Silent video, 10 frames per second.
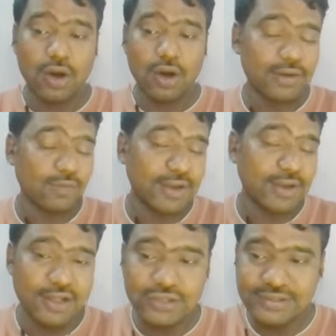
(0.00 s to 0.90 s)
or we
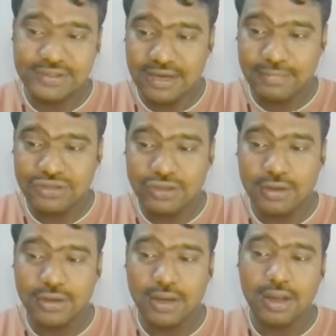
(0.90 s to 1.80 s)
can also select based
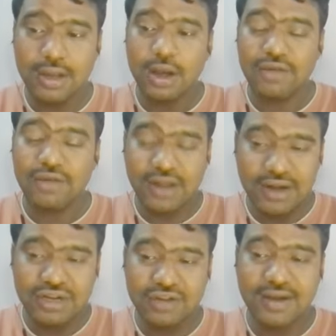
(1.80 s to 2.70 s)
on our
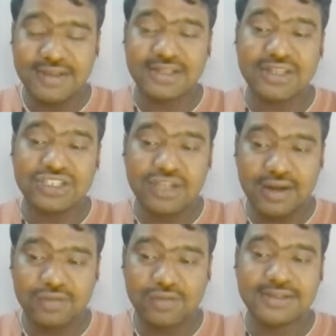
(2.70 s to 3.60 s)
country wise,
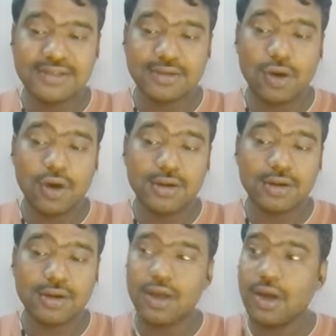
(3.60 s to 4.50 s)
state wise,
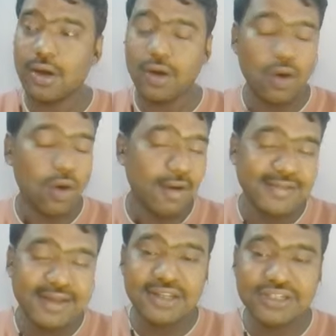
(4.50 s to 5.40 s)
or all
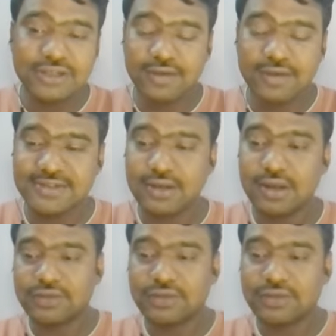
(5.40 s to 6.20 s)
the region wise.